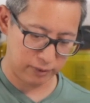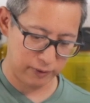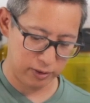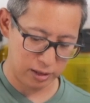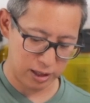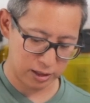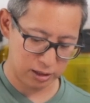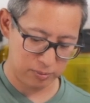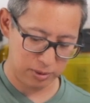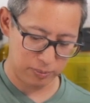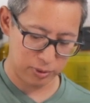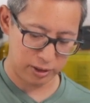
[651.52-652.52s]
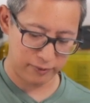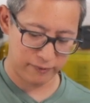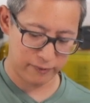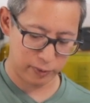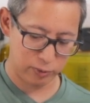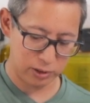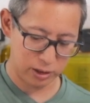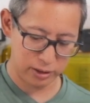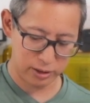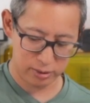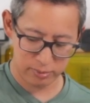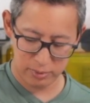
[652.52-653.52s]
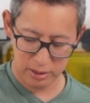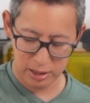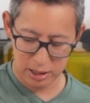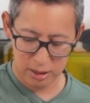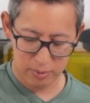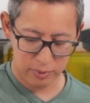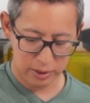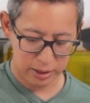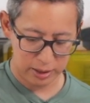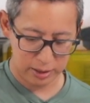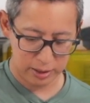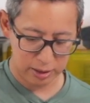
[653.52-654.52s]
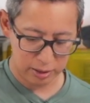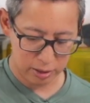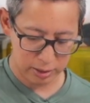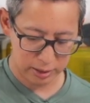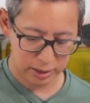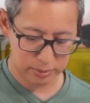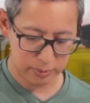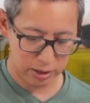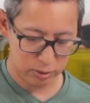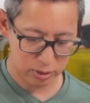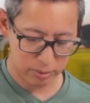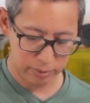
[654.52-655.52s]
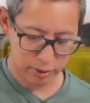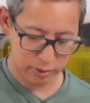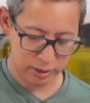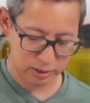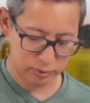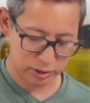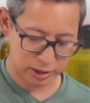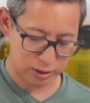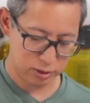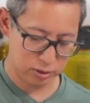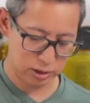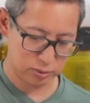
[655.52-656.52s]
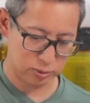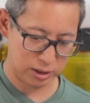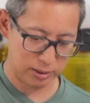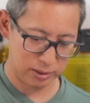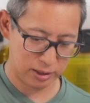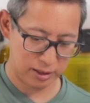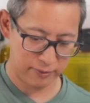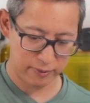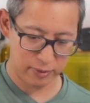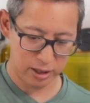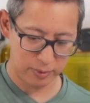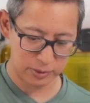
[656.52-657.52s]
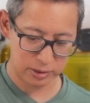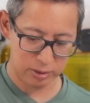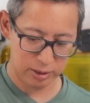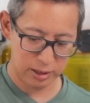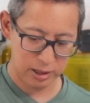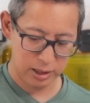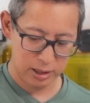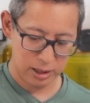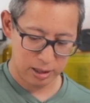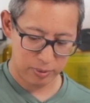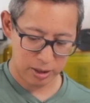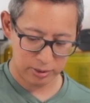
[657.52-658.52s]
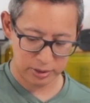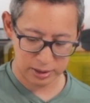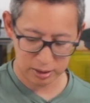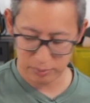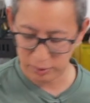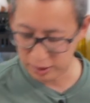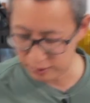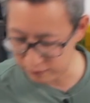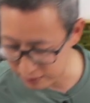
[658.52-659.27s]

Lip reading: if you're not gonna be putting fruit on them, but there are these metal components which I do just wanna cover up, so I'm probably just gonna leave